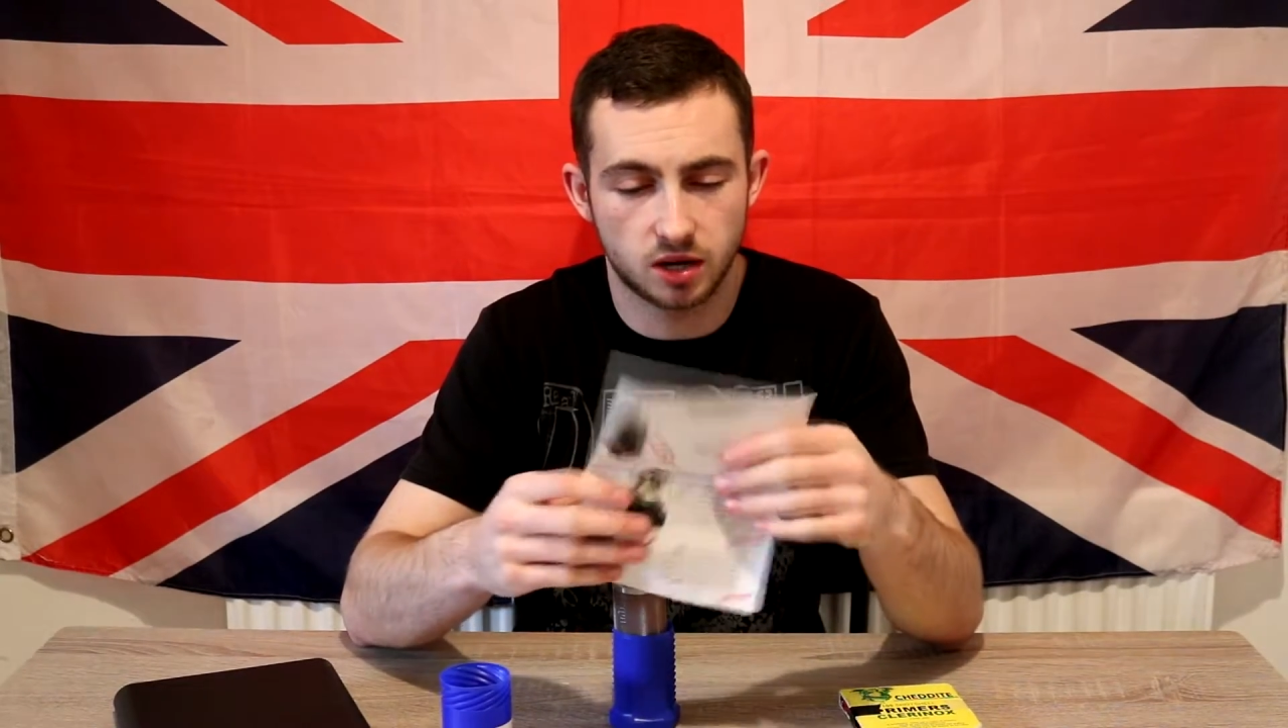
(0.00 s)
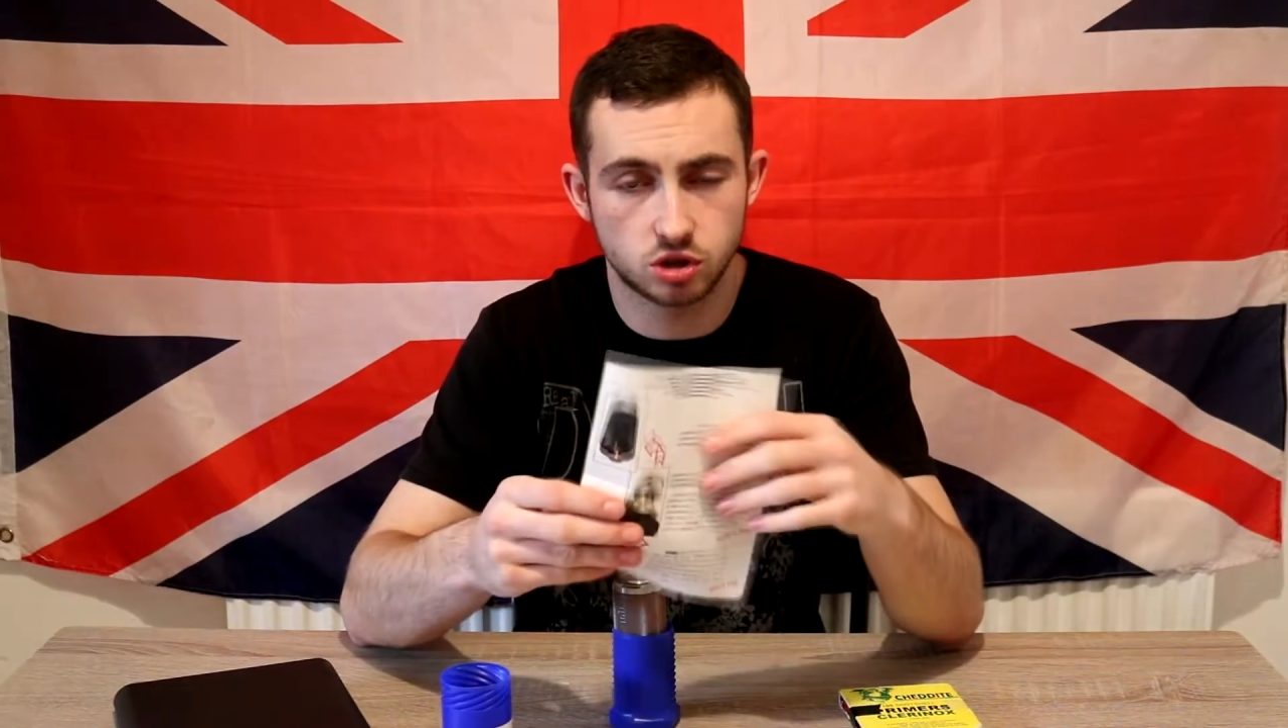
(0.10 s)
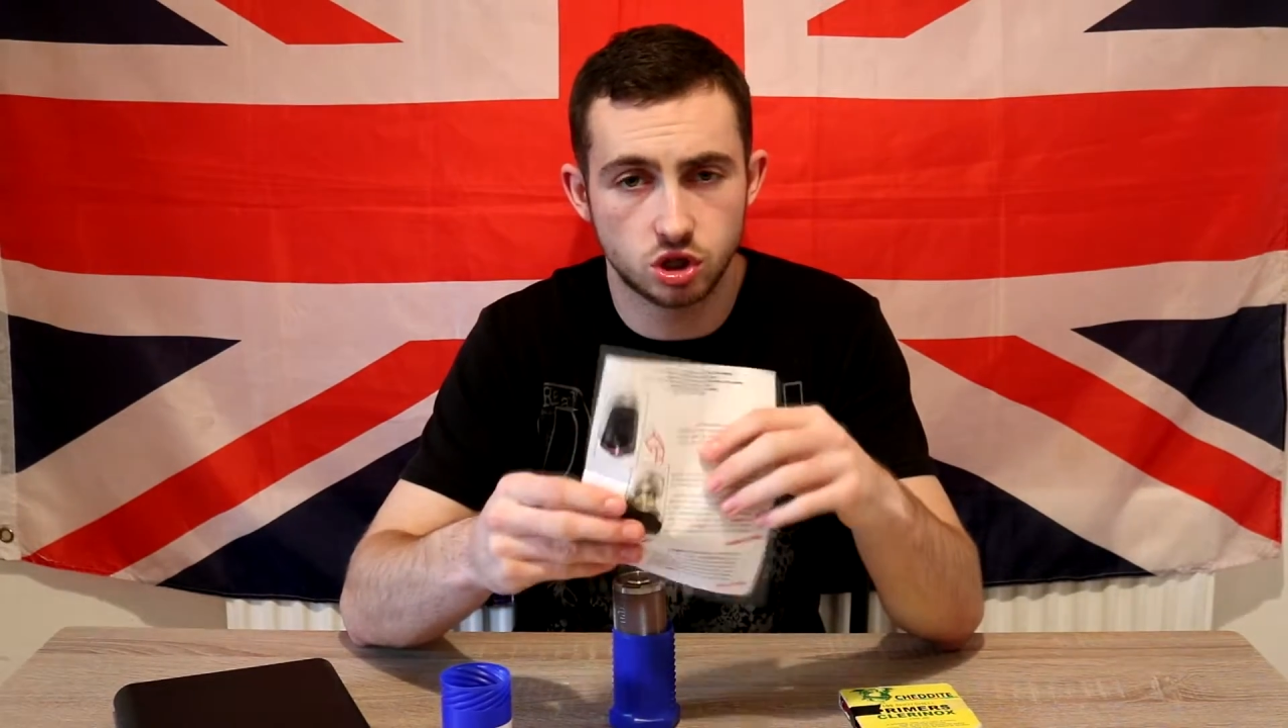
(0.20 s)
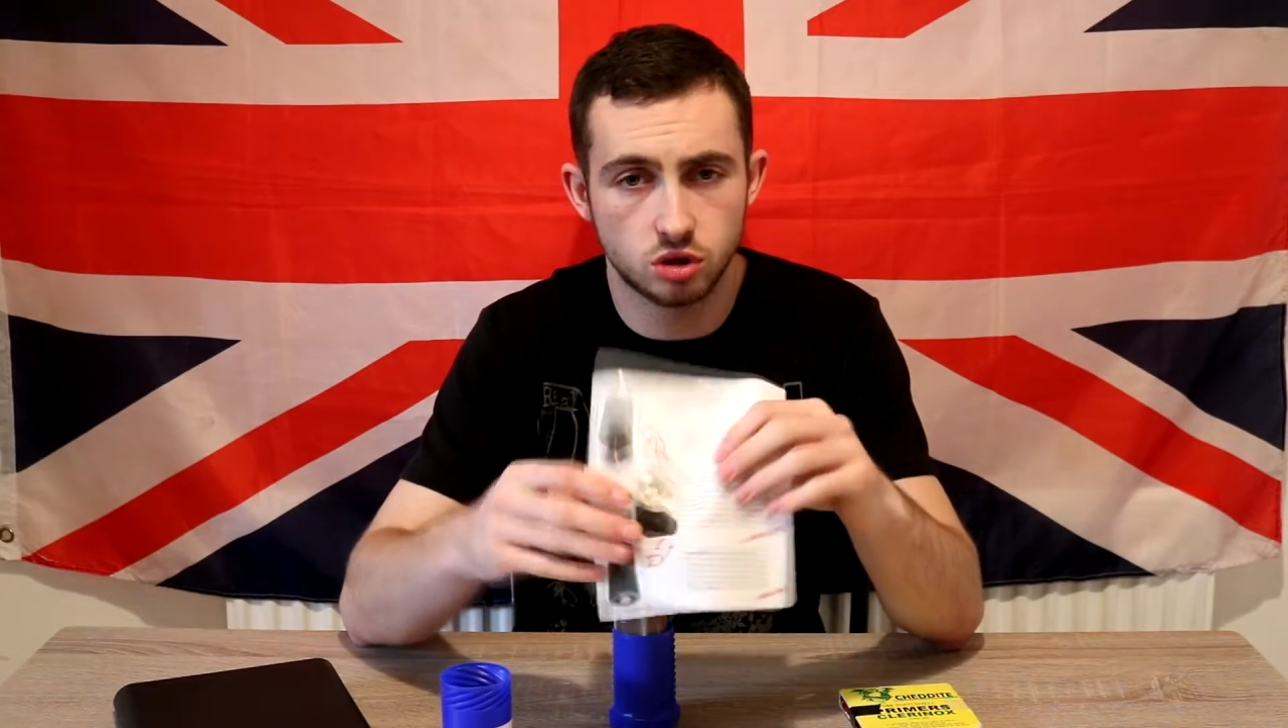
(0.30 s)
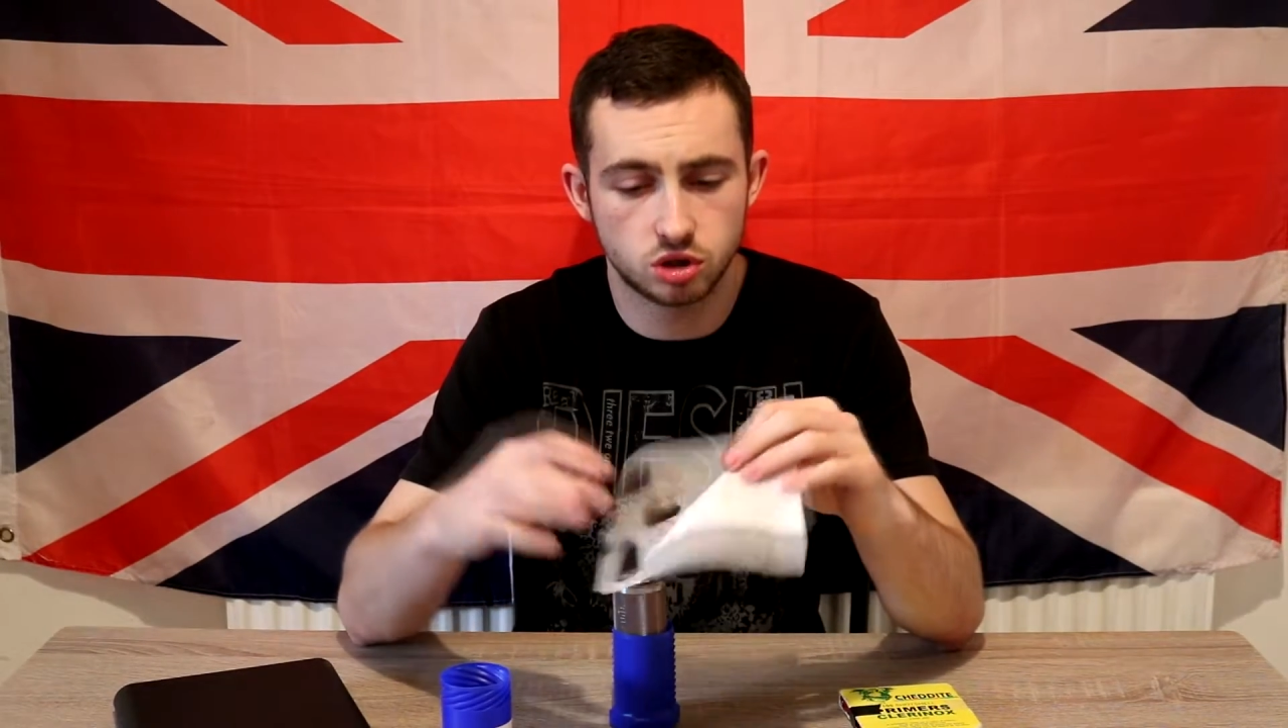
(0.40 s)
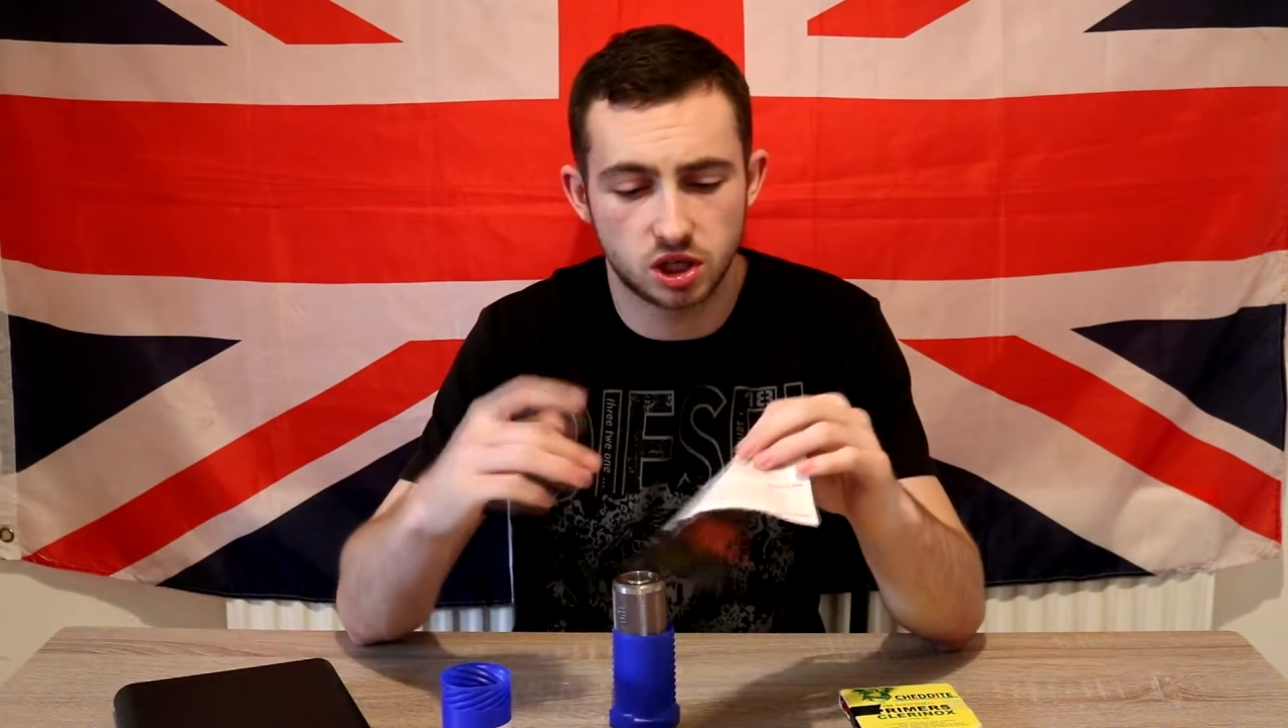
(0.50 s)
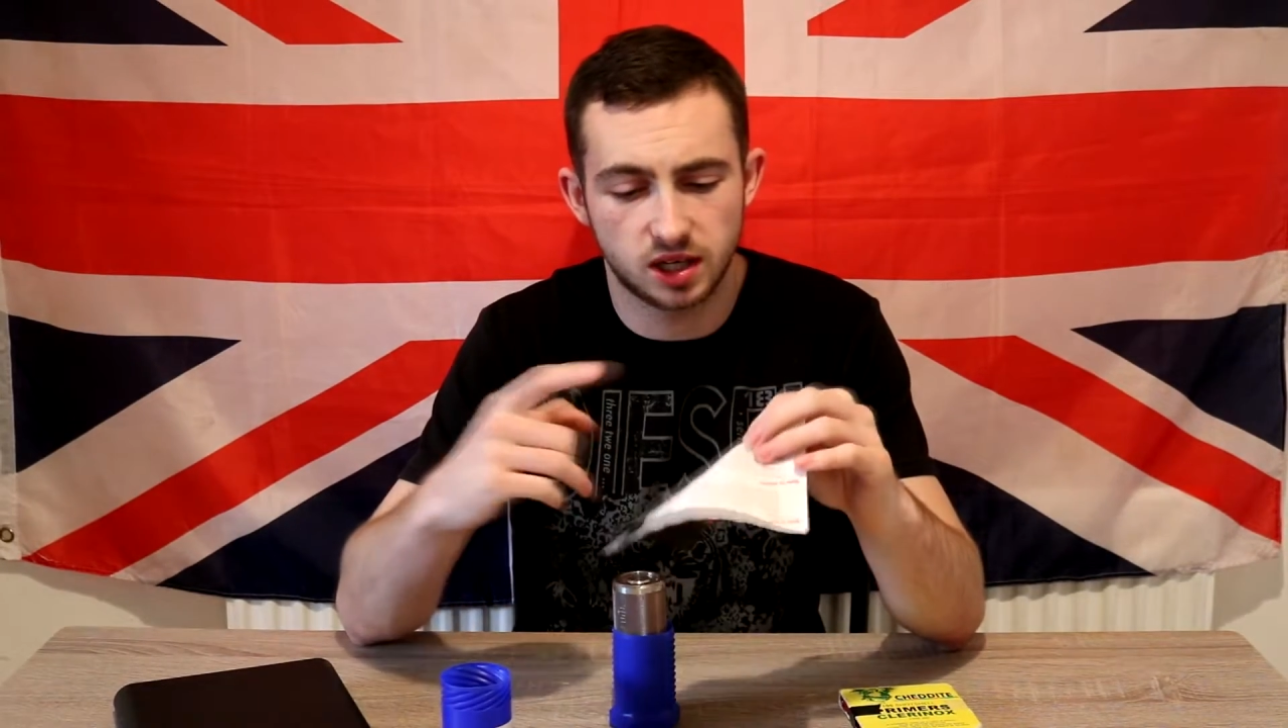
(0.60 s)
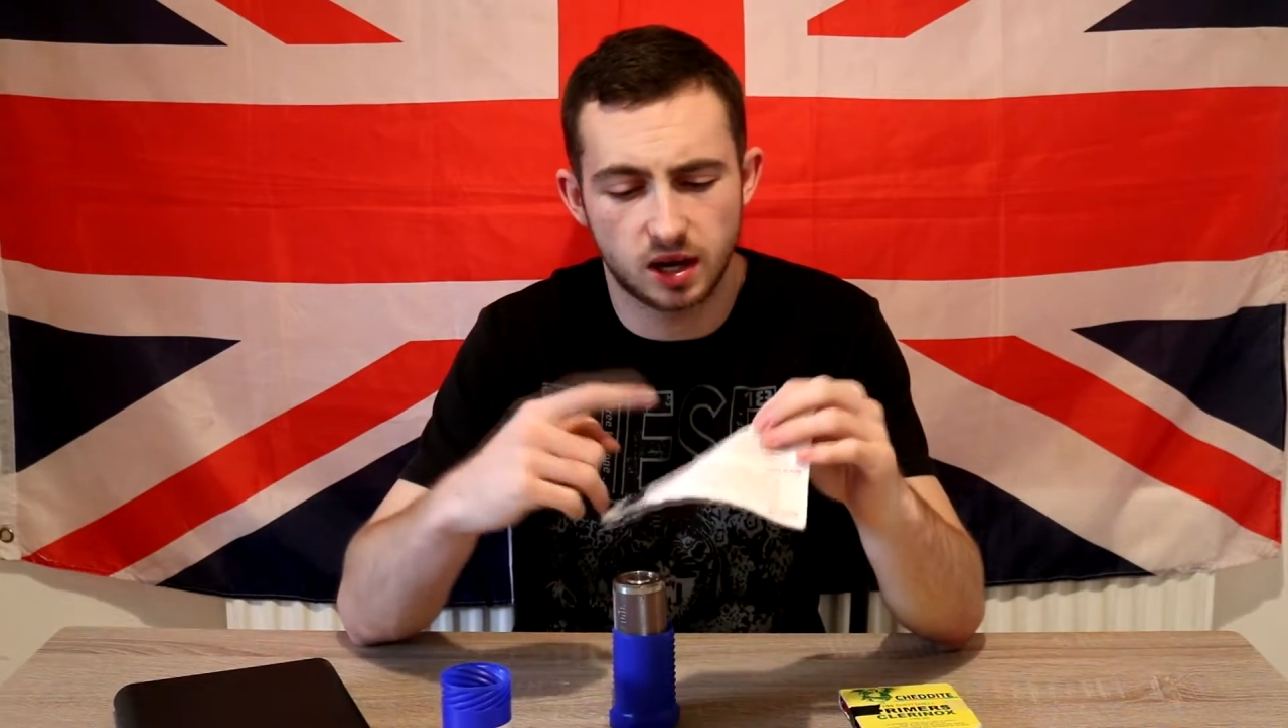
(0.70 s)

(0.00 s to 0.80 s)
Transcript: how to use it.